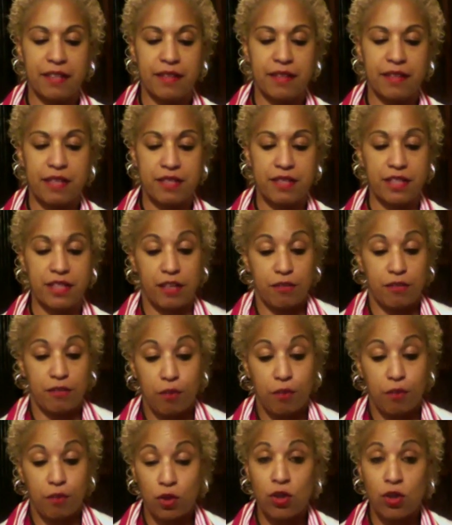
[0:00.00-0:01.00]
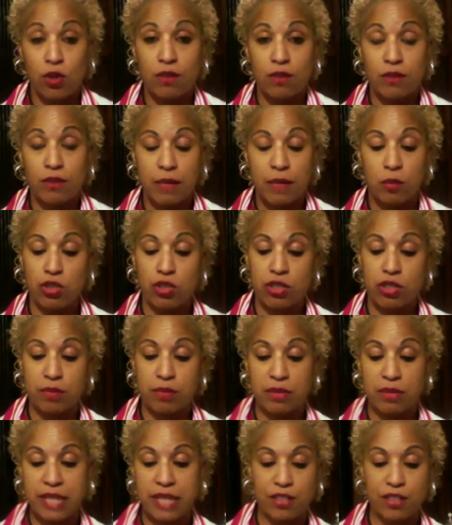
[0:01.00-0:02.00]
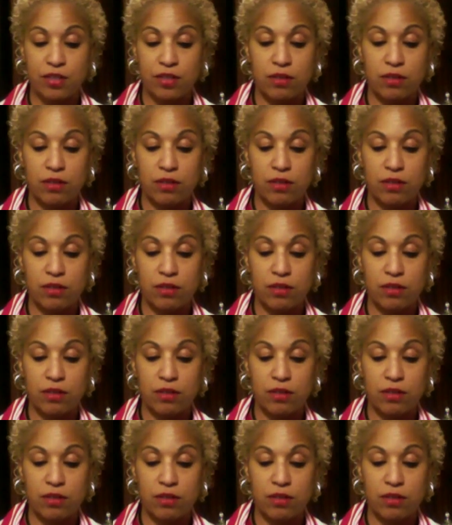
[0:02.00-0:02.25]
Does it get fuller and more substantial?